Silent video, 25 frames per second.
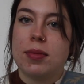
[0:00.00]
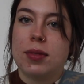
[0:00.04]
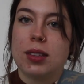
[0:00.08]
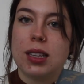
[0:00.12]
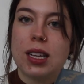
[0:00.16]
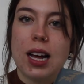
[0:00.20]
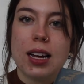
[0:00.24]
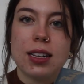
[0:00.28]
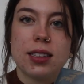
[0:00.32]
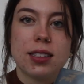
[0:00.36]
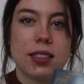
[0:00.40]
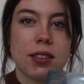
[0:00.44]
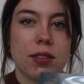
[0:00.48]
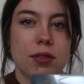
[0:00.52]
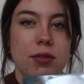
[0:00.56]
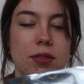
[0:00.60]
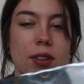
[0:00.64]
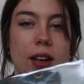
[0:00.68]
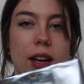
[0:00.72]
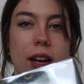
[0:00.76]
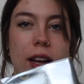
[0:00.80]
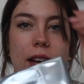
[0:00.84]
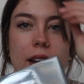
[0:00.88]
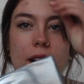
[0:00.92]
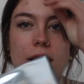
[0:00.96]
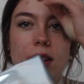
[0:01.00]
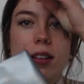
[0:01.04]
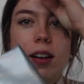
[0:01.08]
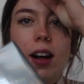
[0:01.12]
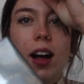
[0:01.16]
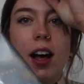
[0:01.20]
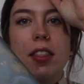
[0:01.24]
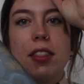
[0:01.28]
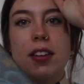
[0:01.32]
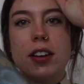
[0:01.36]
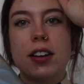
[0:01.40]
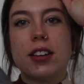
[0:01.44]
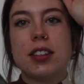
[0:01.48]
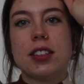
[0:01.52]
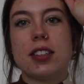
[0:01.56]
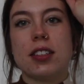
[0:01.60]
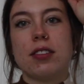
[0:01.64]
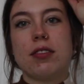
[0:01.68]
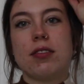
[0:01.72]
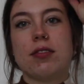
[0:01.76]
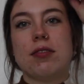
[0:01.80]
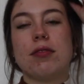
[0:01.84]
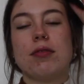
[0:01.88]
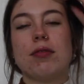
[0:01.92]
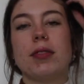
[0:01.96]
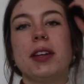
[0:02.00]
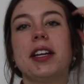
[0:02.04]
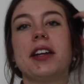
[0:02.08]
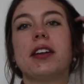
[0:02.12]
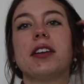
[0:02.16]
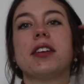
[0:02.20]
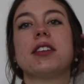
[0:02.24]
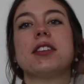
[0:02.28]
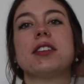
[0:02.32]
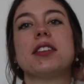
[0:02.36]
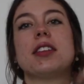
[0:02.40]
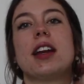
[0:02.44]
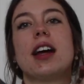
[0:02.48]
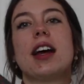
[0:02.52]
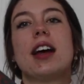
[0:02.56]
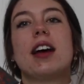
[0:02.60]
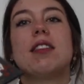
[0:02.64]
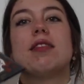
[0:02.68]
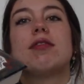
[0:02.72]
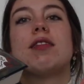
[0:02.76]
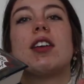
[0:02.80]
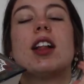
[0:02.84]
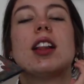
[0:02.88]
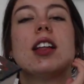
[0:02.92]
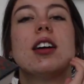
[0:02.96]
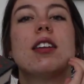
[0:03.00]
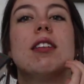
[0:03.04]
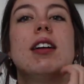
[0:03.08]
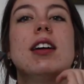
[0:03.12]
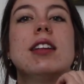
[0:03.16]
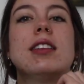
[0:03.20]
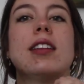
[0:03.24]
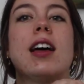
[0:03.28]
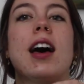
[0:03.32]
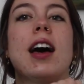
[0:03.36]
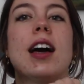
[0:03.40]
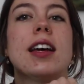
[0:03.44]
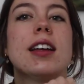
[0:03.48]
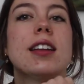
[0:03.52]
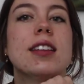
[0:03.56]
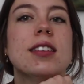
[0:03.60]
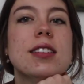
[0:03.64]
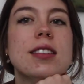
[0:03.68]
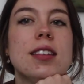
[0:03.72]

lots of authors and readers that I have followed online,